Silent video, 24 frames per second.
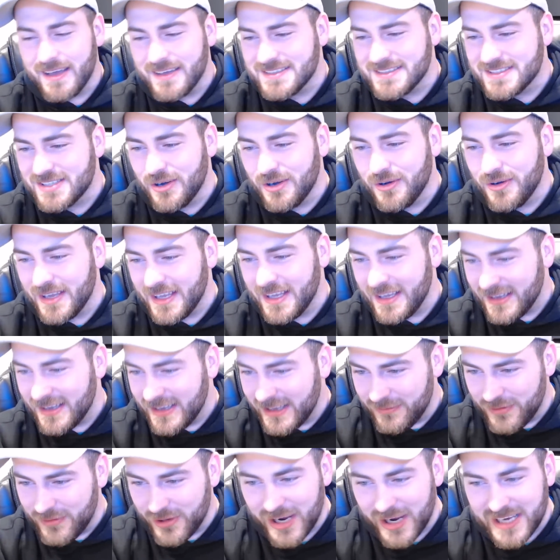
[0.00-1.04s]
So
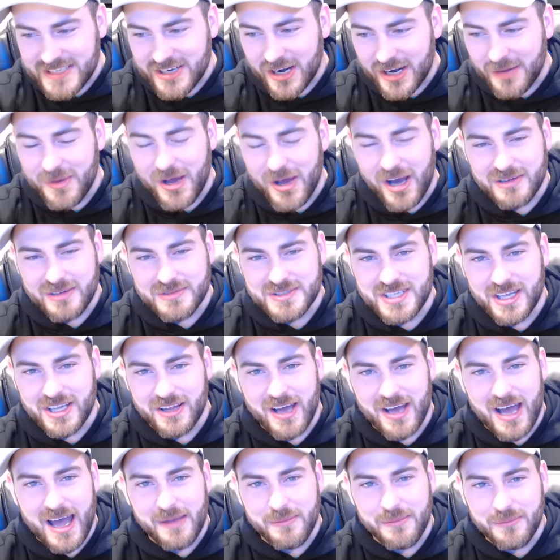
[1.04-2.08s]
if you guys are coming to Aquatics,
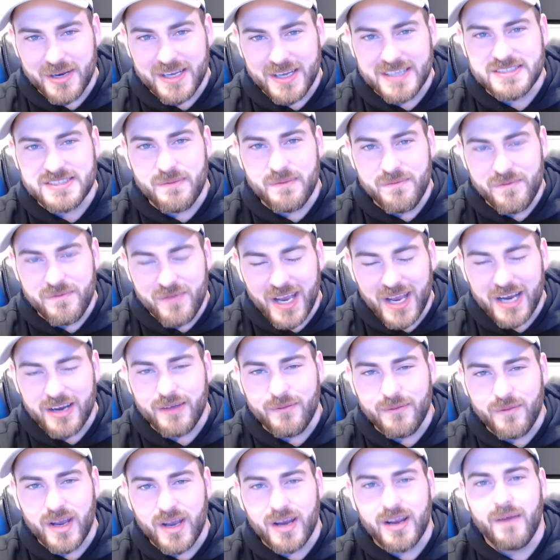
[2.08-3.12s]
I'm bringing some
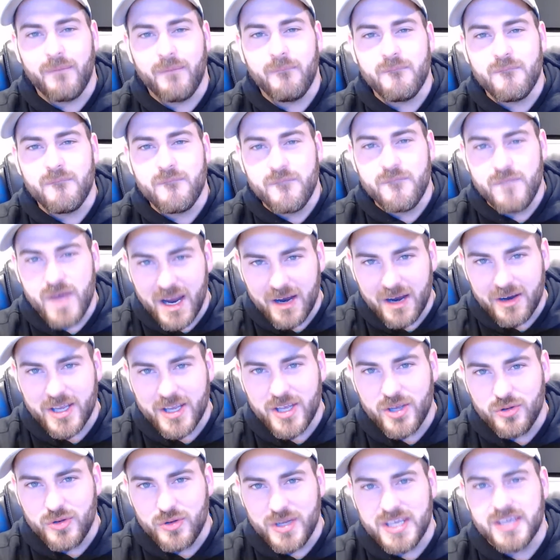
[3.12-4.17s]
very, very, very
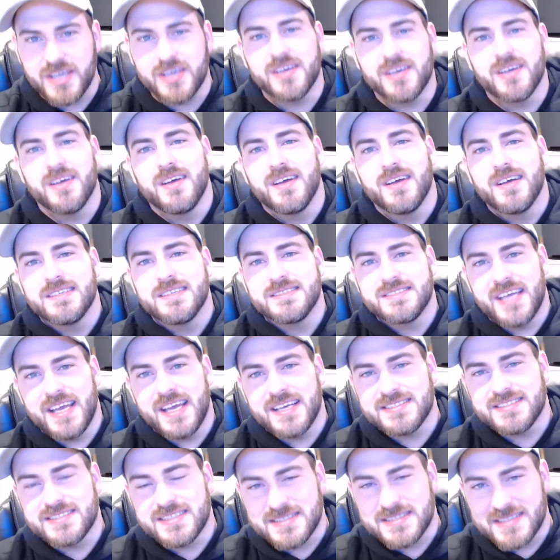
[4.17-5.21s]
unique
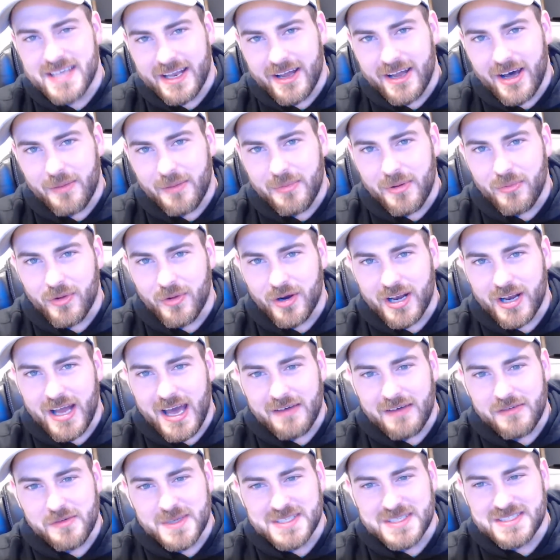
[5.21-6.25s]
tanks to set up, and we're going to
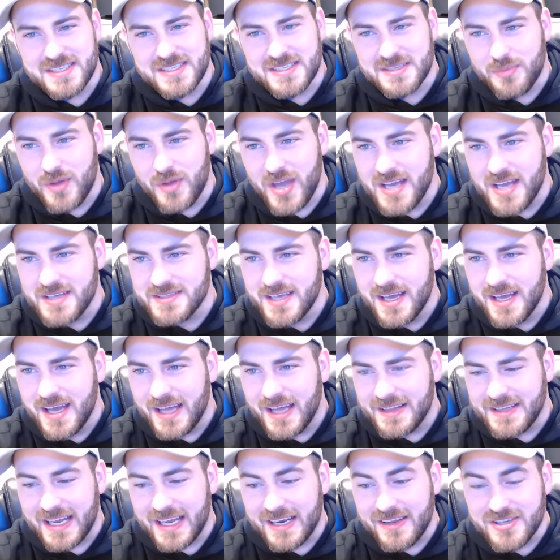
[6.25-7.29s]
have them as displays.
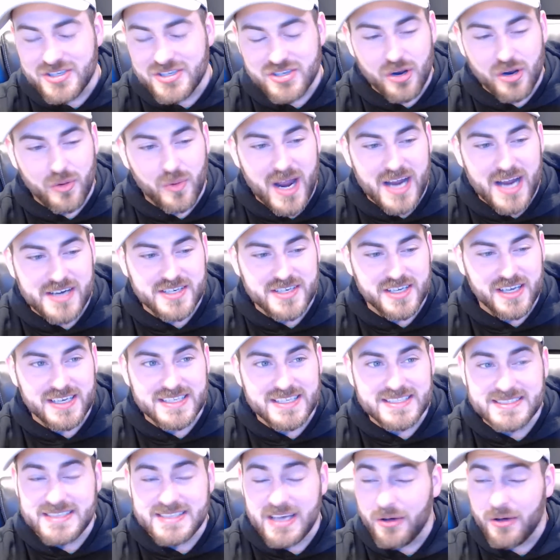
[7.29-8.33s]
At the end of the show, we're actually going to
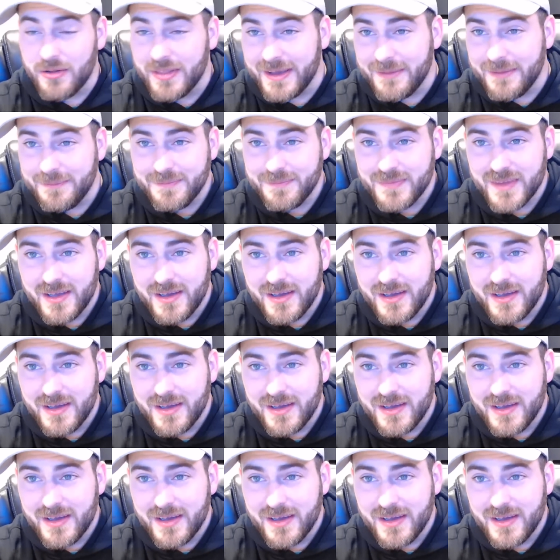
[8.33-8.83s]
sell them.